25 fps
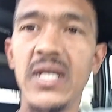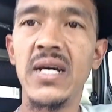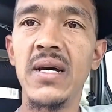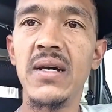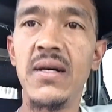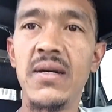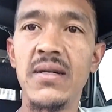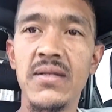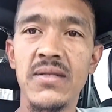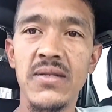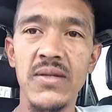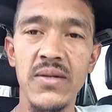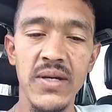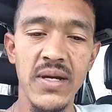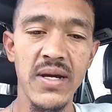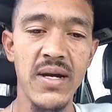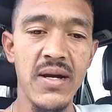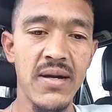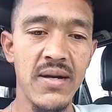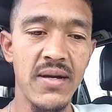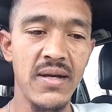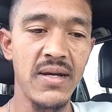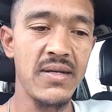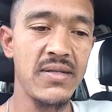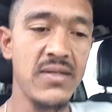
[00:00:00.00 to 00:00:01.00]
So yeah,
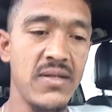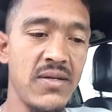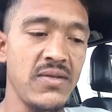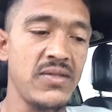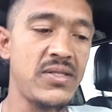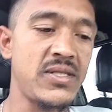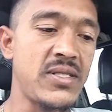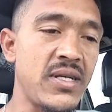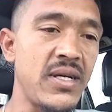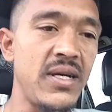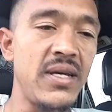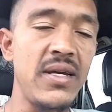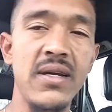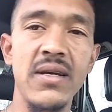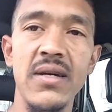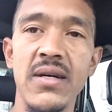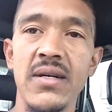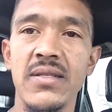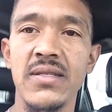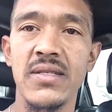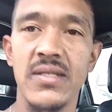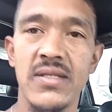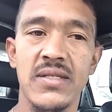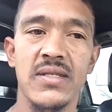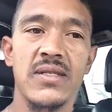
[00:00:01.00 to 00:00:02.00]
as I was saying,
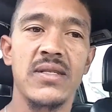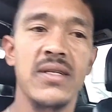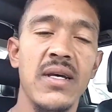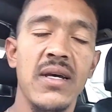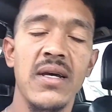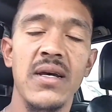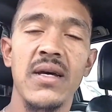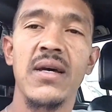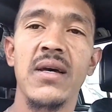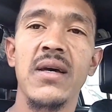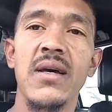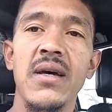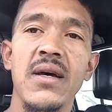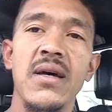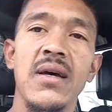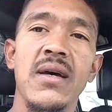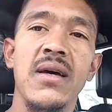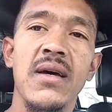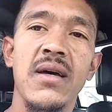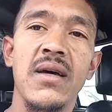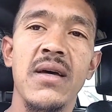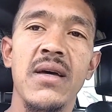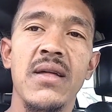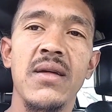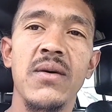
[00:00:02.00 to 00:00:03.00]
it's
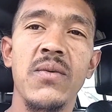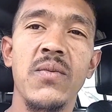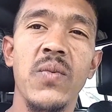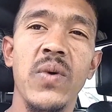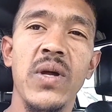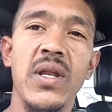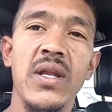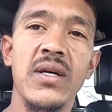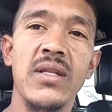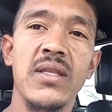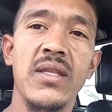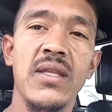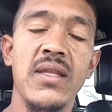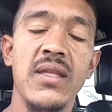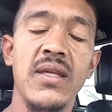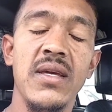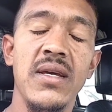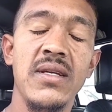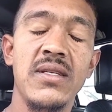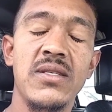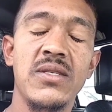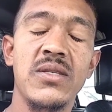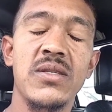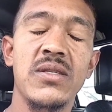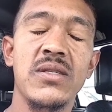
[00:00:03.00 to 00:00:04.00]
when it
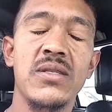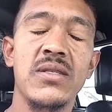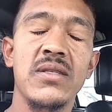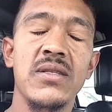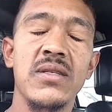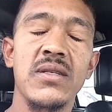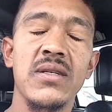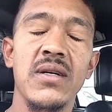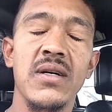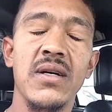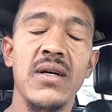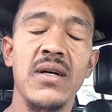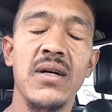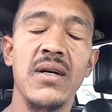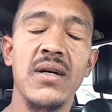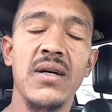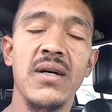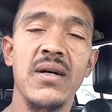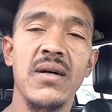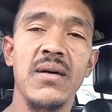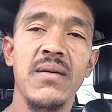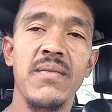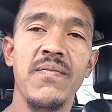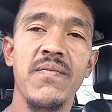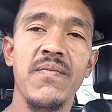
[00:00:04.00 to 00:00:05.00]
heats,
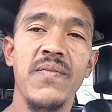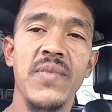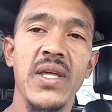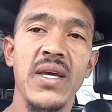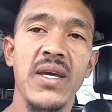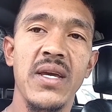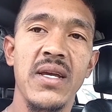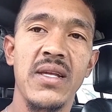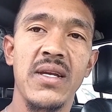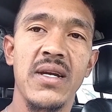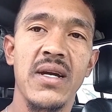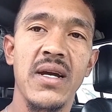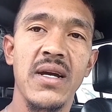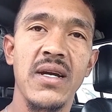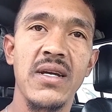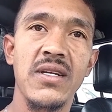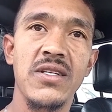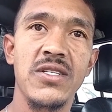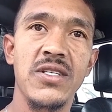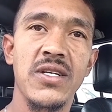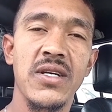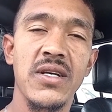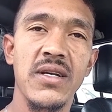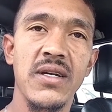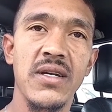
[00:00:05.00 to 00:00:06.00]
the heat
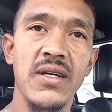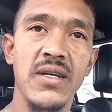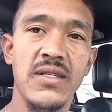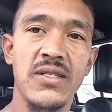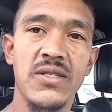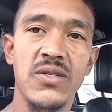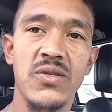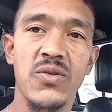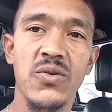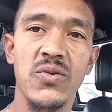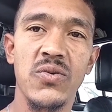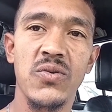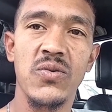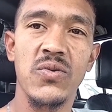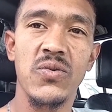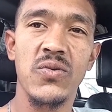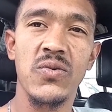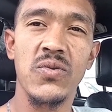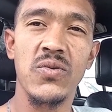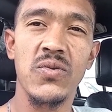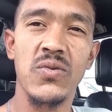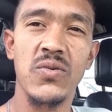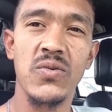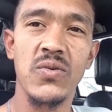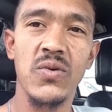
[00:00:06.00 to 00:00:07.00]
gauge heats
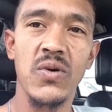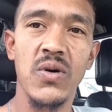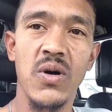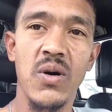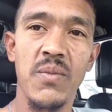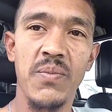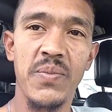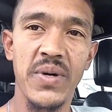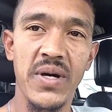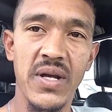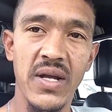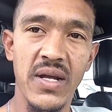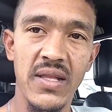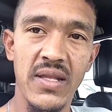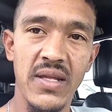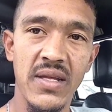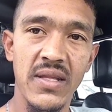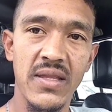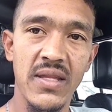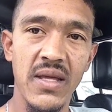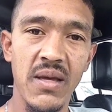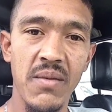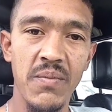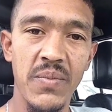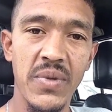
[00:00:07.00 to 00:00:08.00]
to operating
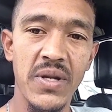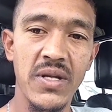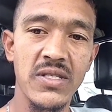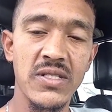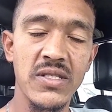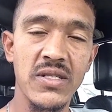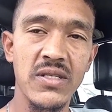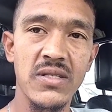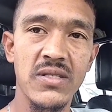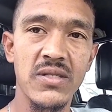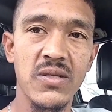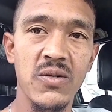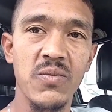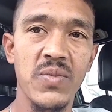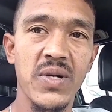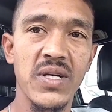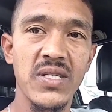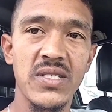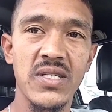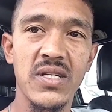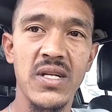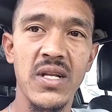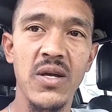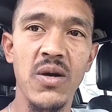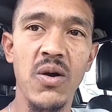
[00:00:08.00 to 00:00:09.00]
temperature. So
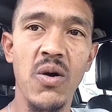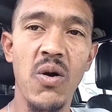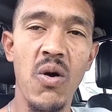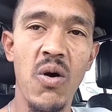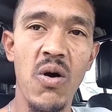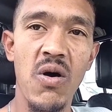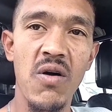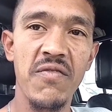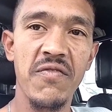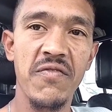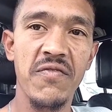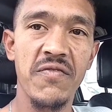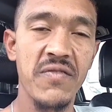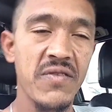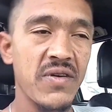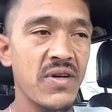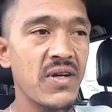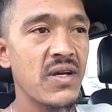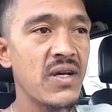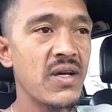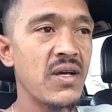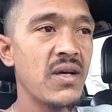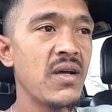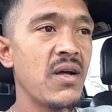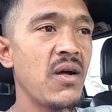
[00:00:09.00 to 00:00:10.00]
basically
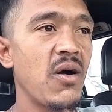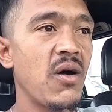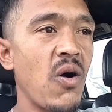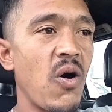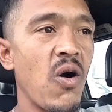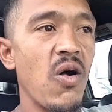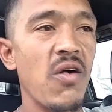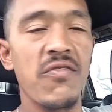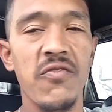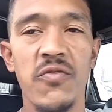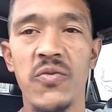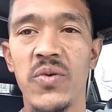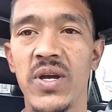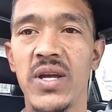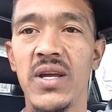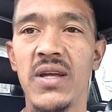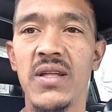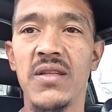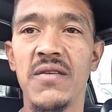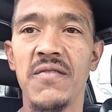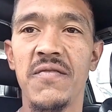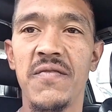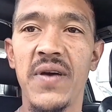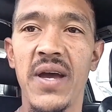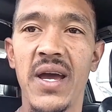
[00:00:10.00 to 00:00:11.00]
halfway the
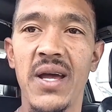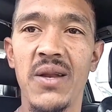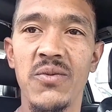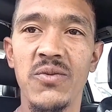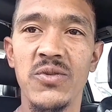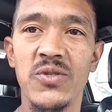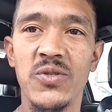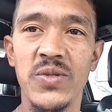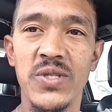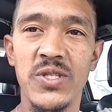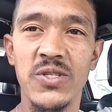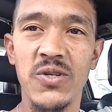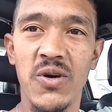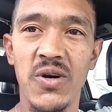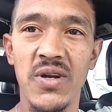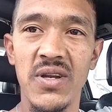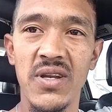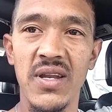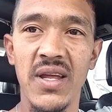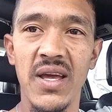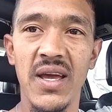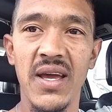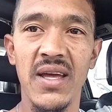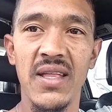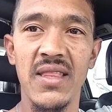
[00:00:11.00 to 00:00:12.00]
fan would switch on
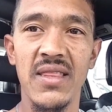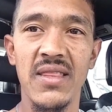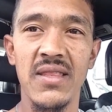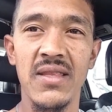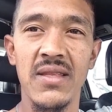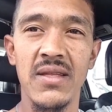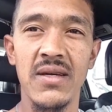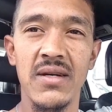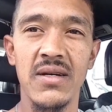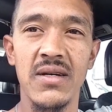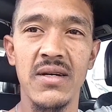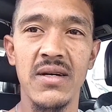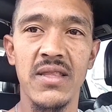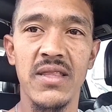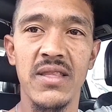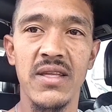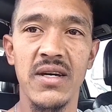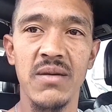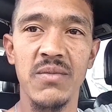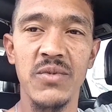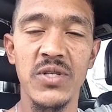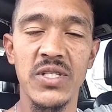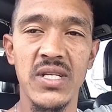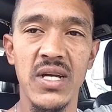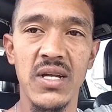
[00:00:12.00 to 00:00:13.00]
and the
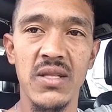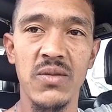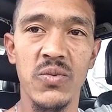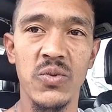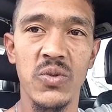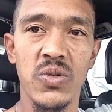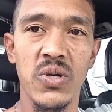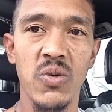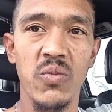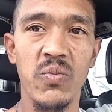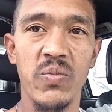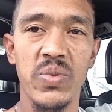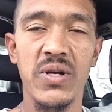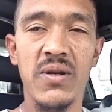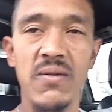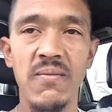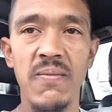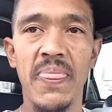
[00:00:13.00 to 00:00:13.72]
thermostat would open.